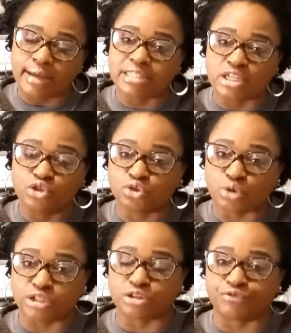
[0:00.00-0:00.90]
I'm sending you
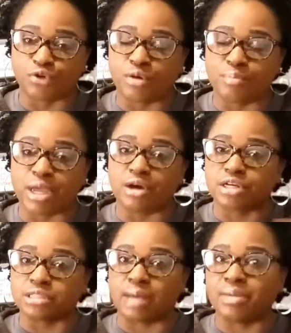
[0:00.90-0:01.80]
straight to the voicemail
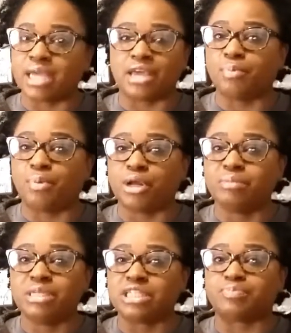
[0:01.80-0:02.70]
because, I mean, ain't no point
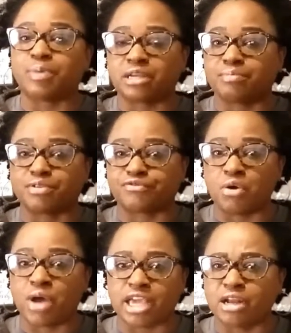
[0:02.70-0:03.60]
in me just picking up the
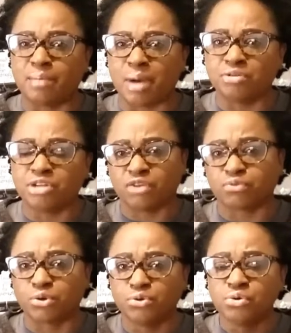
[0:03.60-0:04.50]
phone, hanging up on you.
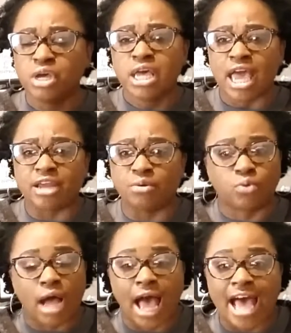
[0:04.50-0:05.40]
That's rude. Ain't no,
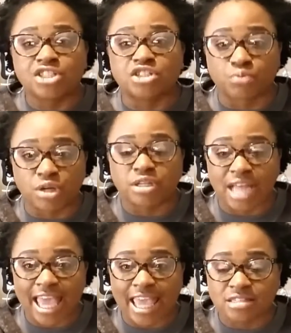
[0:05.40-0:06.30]
I just rather
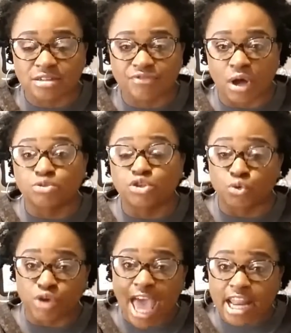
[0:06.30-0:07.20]
not answer the phone. You're
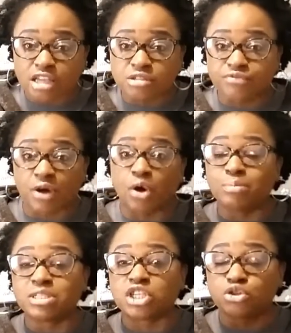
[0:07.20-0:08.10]
going to not answer the phone.
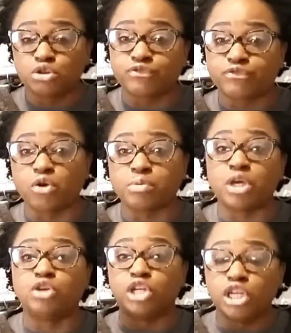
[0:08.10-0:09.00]
I'm going to send you to the
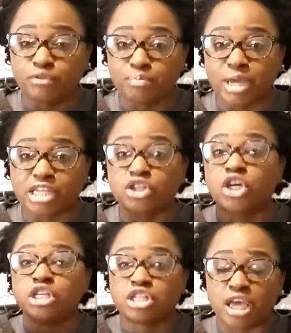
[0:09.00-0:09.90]
voicemail. You leave a message.
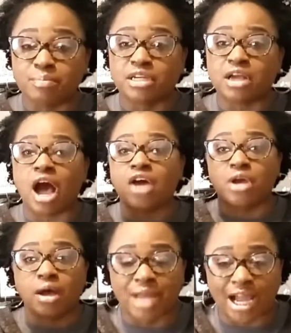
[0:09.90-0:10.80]
Tell me to call
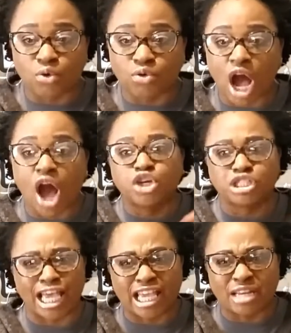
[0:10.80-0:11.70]
you. I'm not going to call you
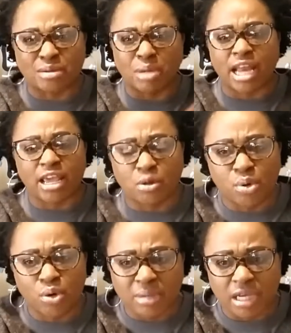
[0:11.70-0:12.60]
because I ain't got the money. Ain't no
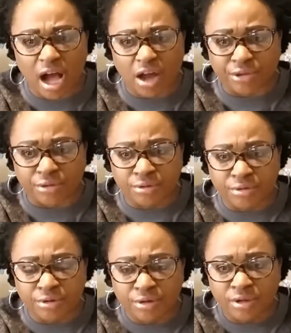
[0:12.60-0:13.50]
point in me calling you.
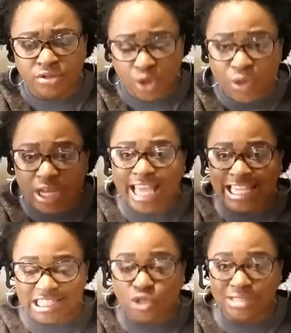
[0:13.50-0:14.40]
So when
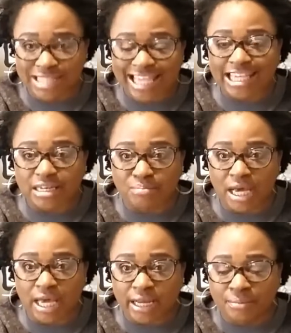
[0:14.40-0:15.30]
I, as soon as I get the
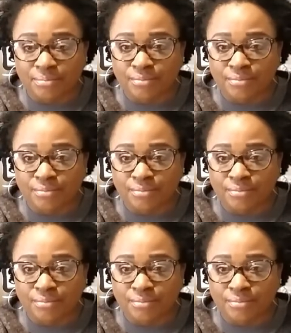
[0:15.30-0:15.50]
money,